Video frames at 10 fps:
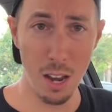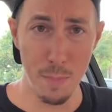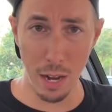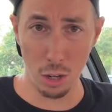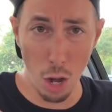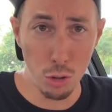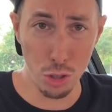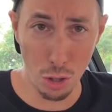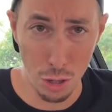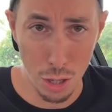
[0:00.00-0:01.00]
bit
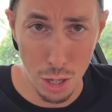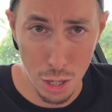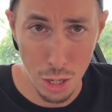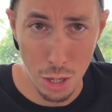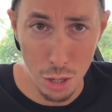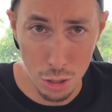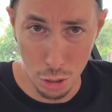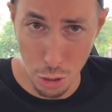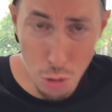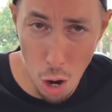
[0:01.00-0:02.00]
closer to
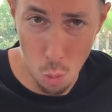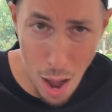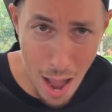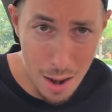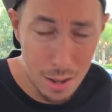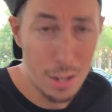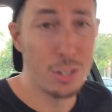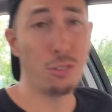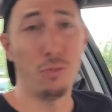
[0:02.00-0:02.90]
you know what? To